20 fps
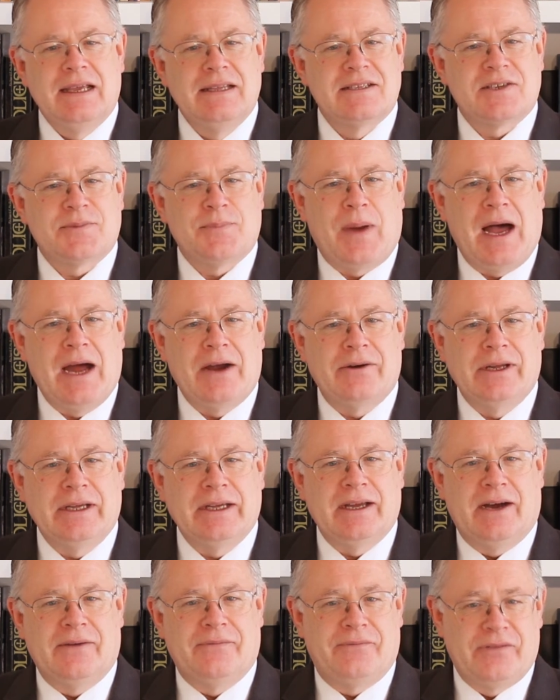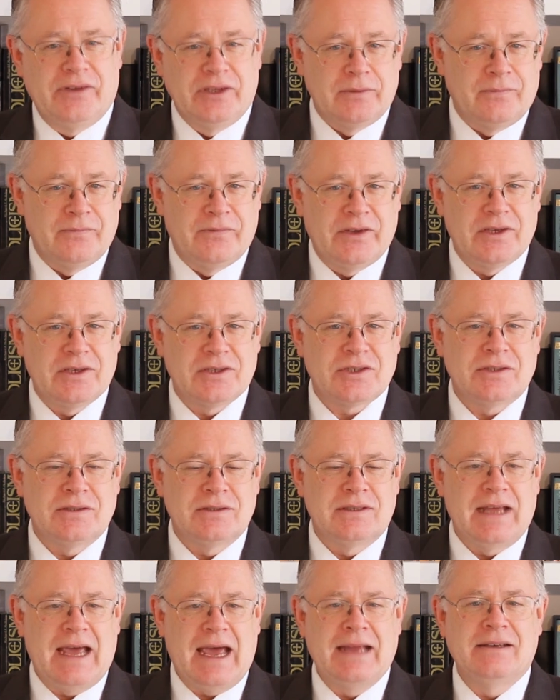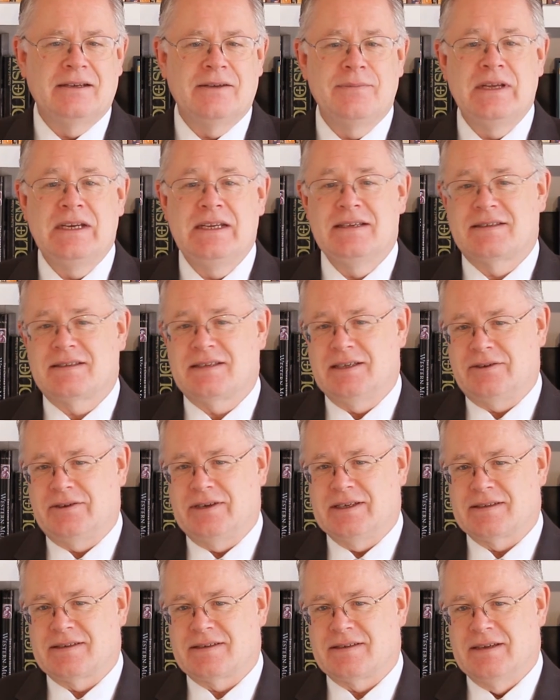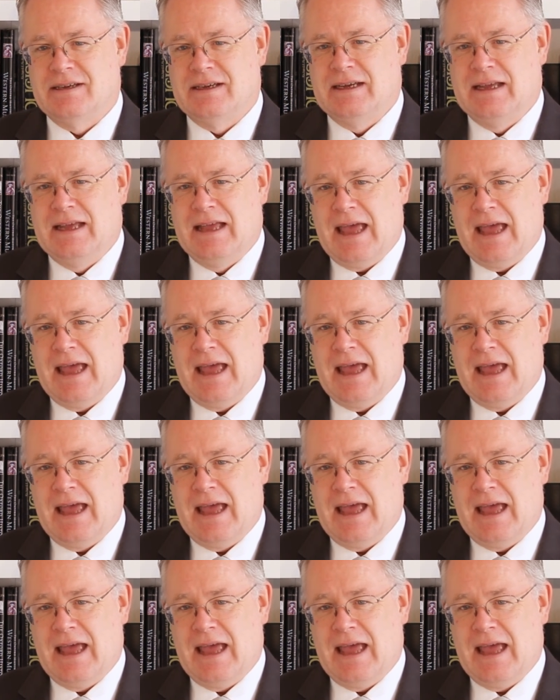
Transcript: inspiring a film version and a miniseries,